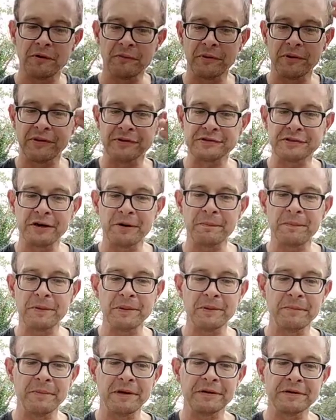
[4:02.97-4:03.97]
but the top and the
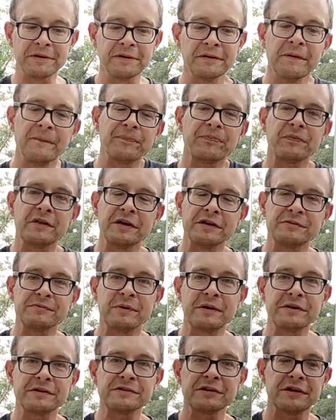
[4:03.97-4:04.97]
middle is
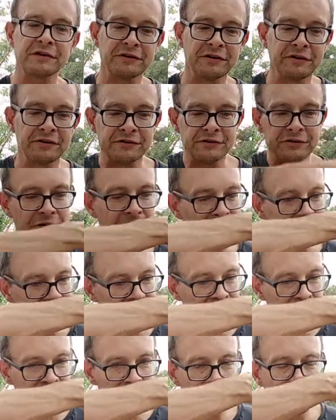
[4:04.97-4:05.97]
where it's unusual.
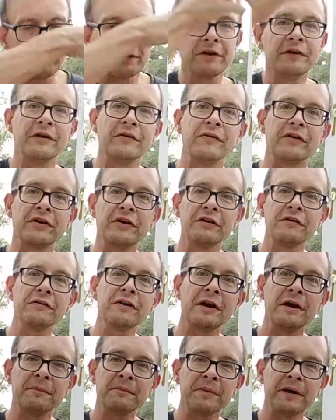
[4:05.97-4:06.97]
You know, the
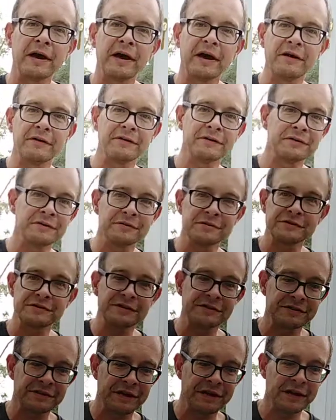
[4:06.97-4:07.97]
cucumber, outdoorsy
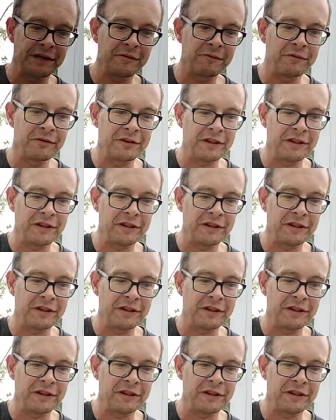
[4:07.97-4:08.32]
zing with